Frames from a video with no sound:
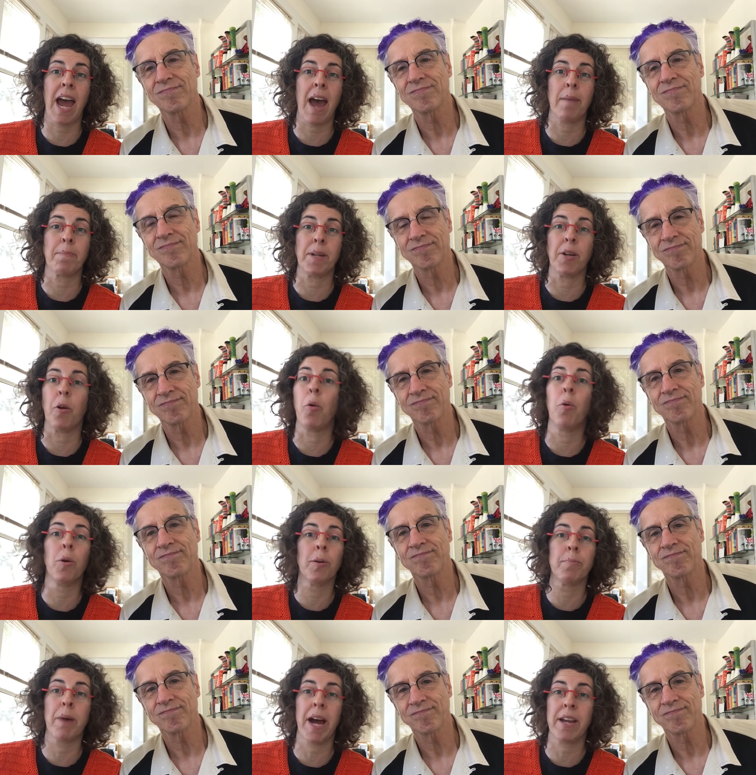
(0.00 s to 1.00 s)
Speaker 1: happen
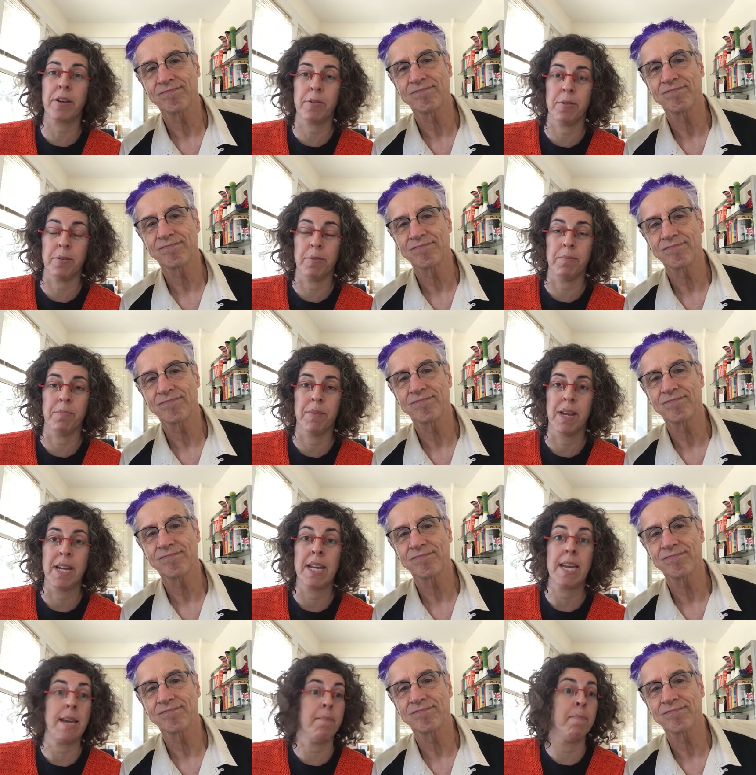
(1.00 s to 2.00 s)
or by whom.
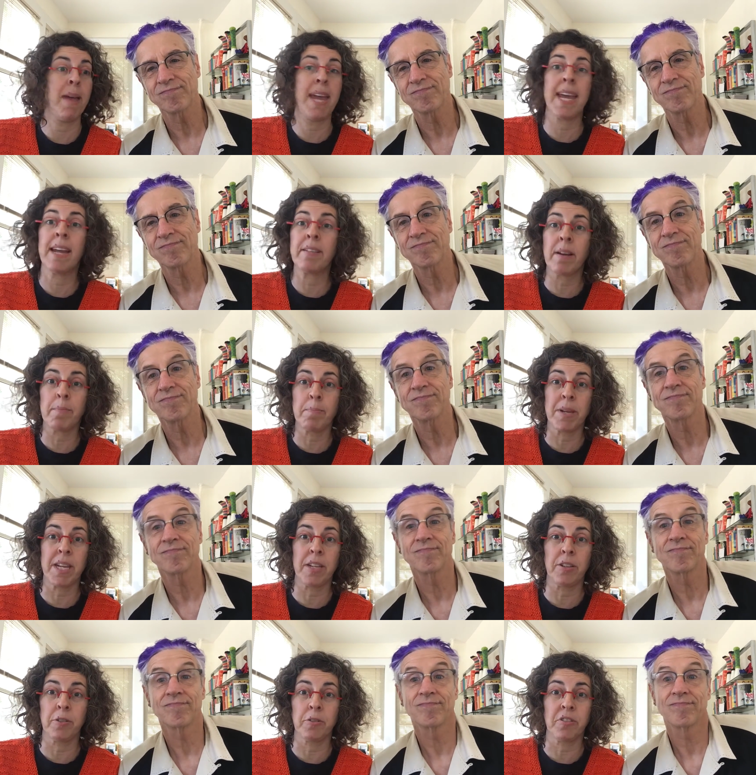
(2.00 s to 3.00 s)
It may end up
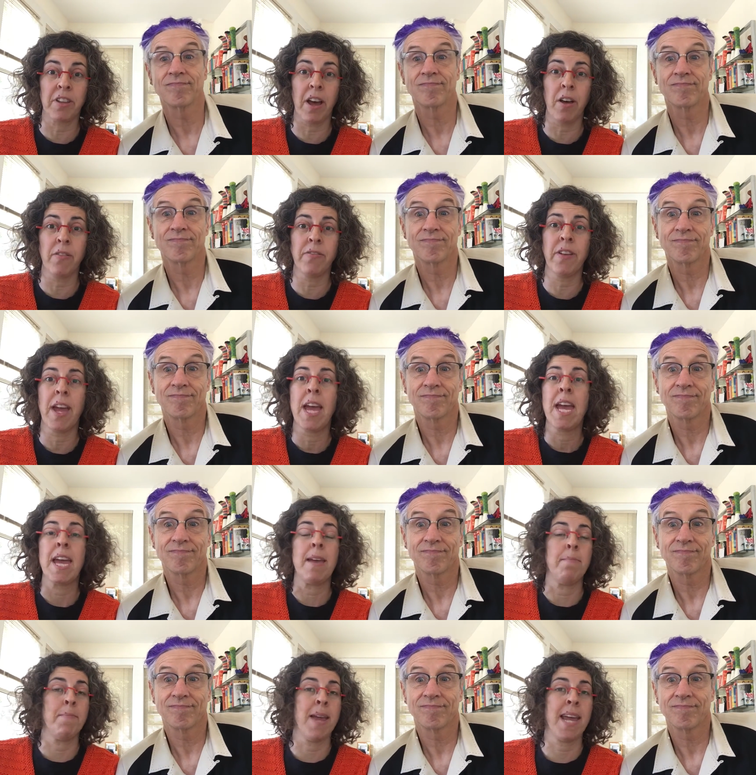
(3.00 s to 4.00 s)
being yourself.
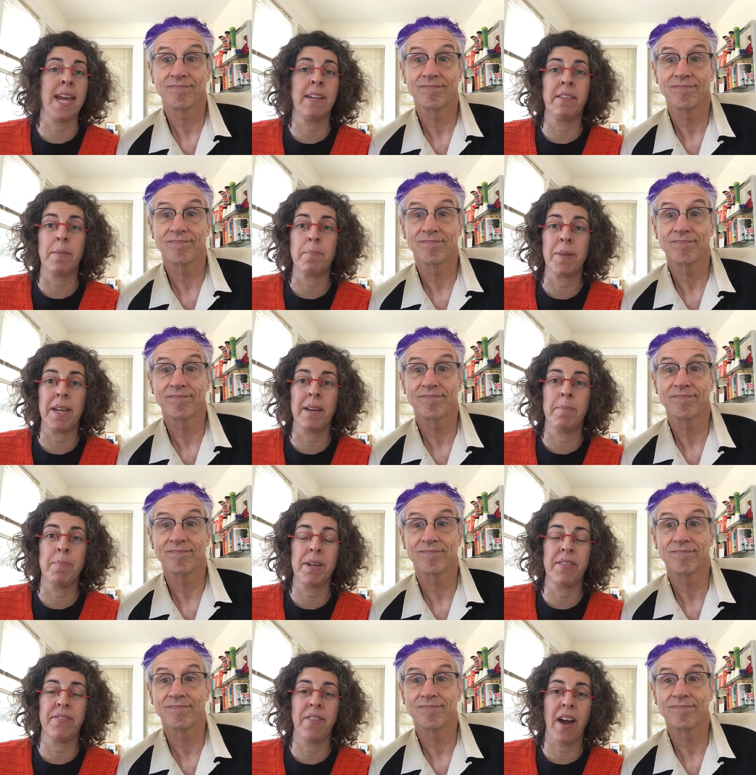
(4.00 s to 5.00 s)
It may end up being a
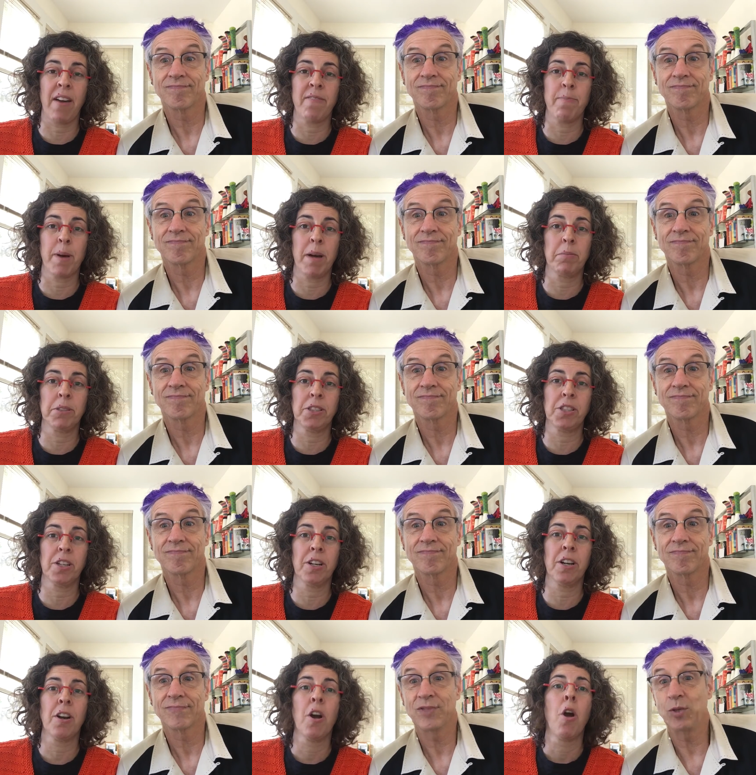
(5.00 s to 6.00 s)
big five
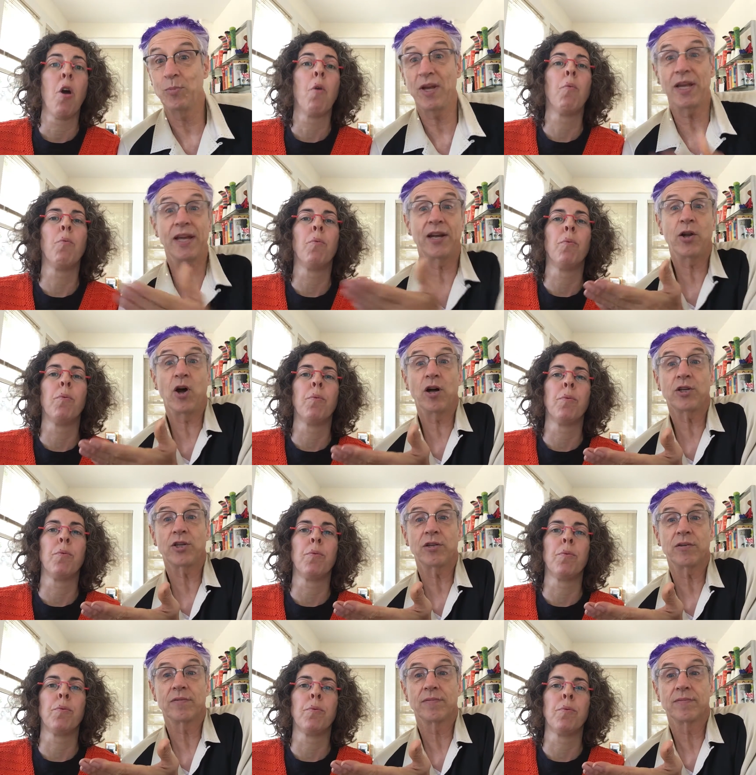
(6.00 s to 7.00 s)
publisher.
Speaker 2: You may get an
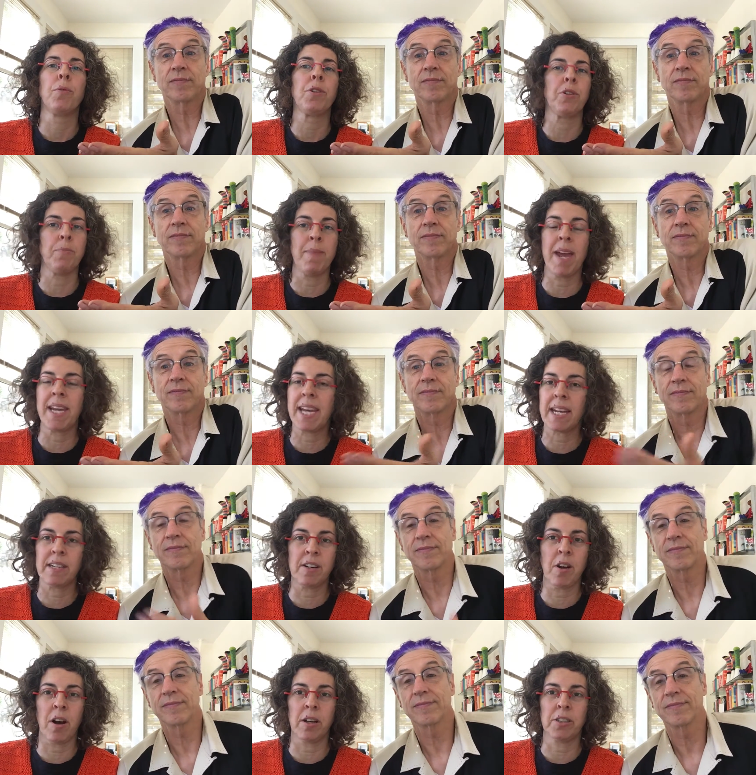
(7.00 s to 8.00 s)
auction.
Speaker 1: You may get
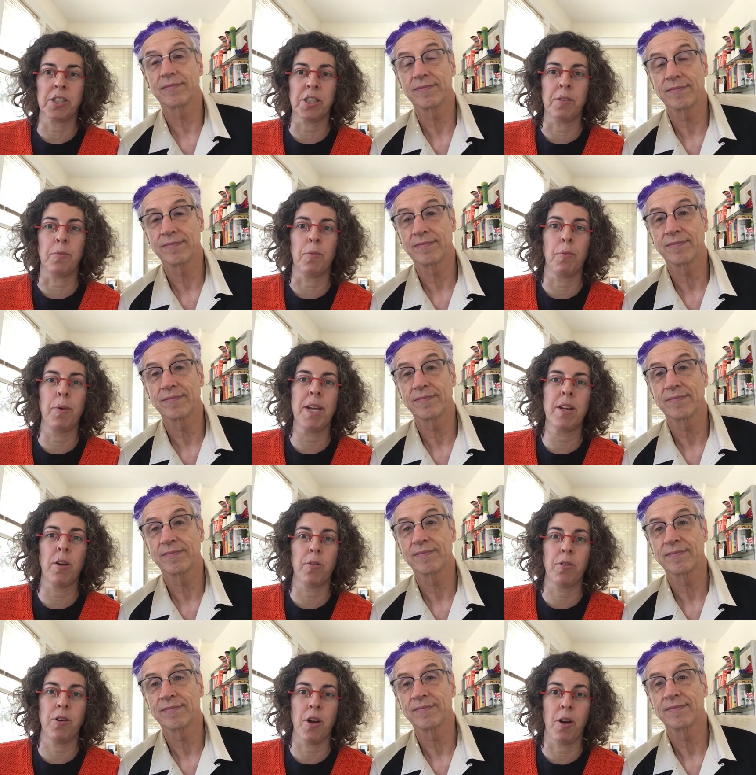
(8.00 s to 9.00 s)
an auction. We
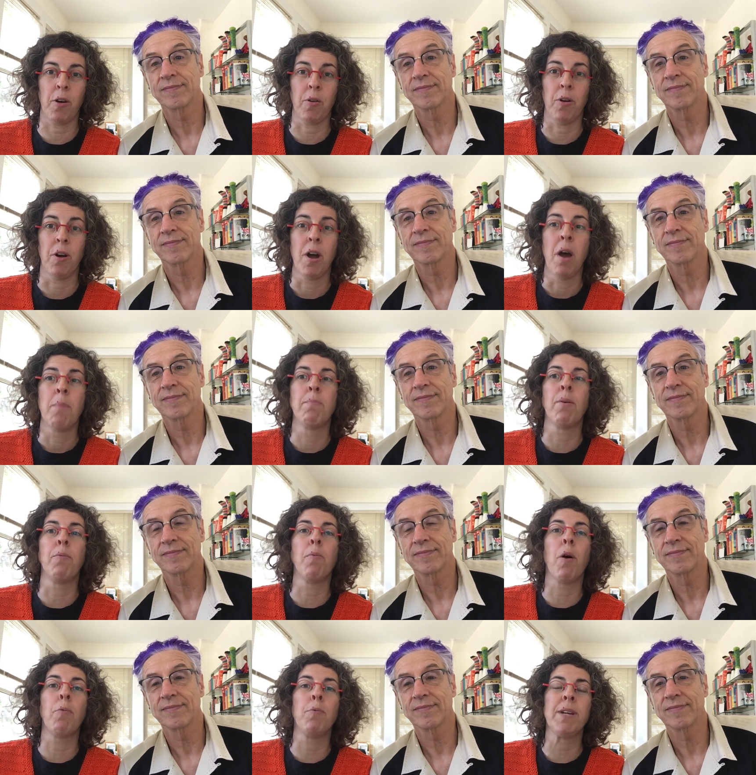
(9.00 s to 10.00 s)
don't know. But
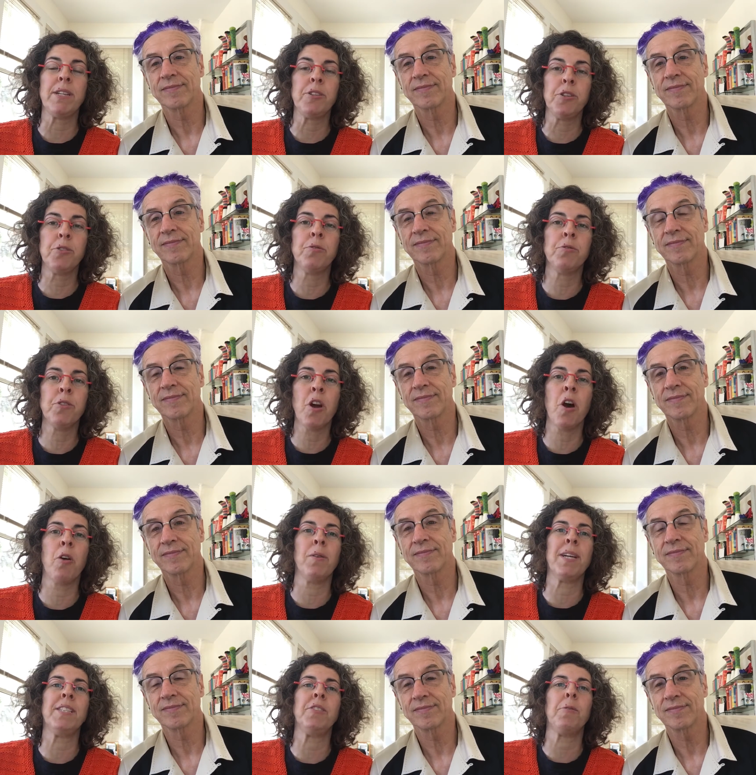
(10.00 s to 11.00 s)
what we do
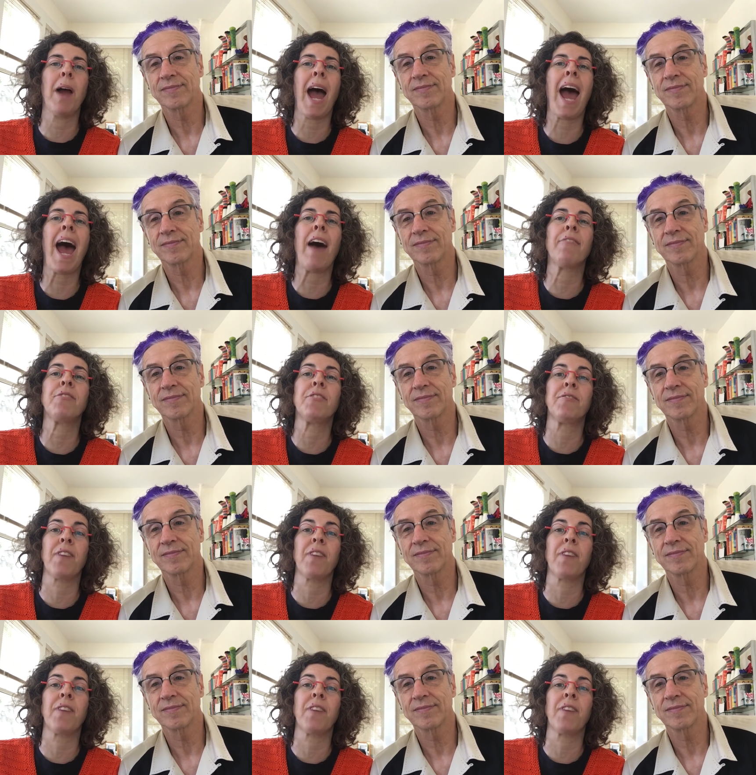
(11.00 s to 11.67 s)
know is you have to